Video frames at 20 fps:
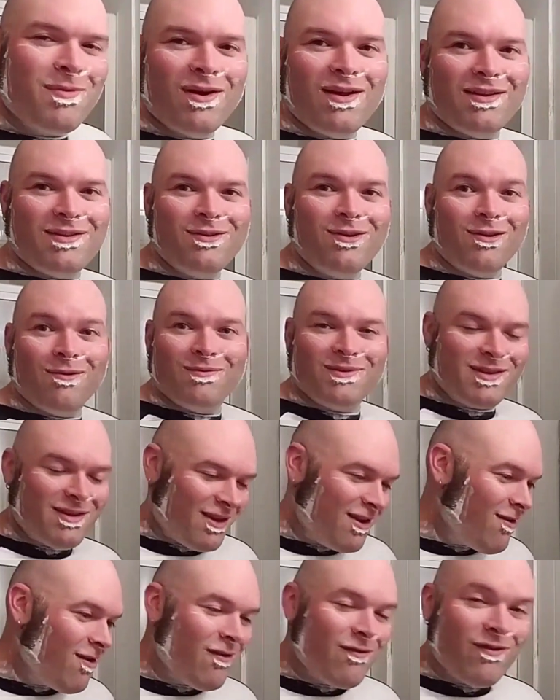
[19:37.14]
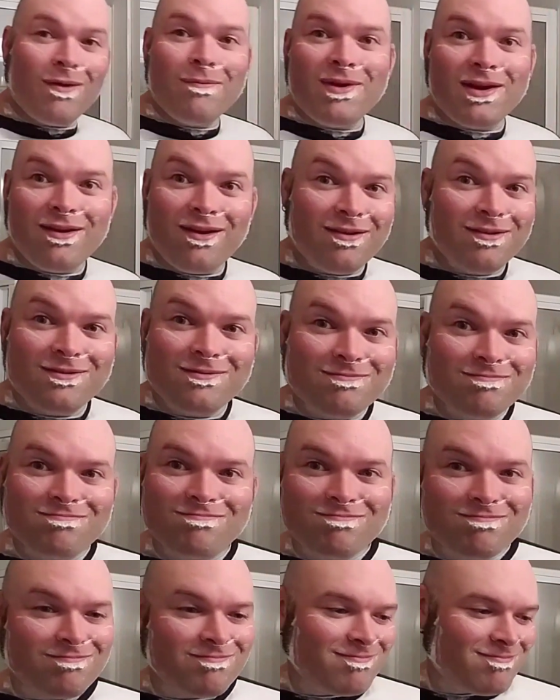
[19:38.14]
But I told him, I was like, if I'm
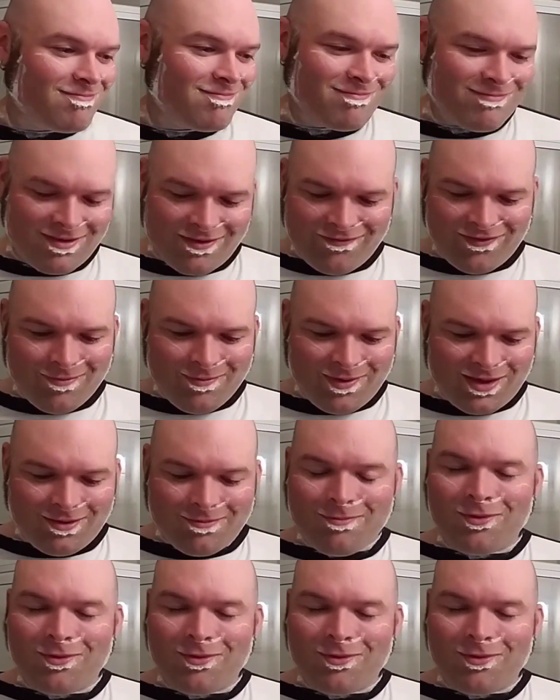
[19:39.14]
in